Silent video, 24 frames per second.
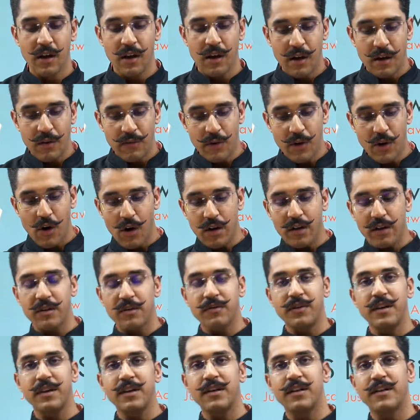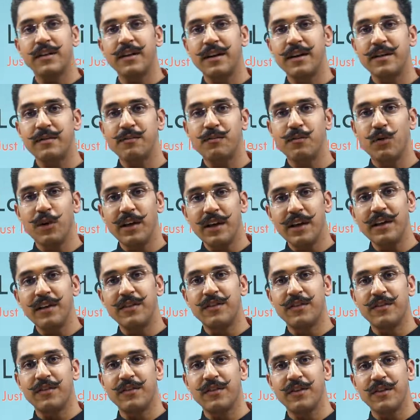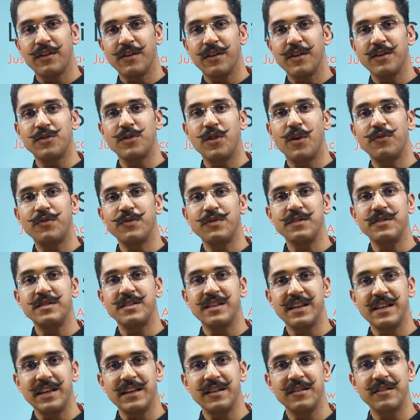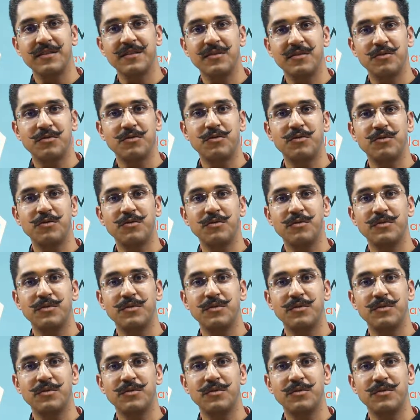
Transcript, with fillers: We all are aware that police is often seen to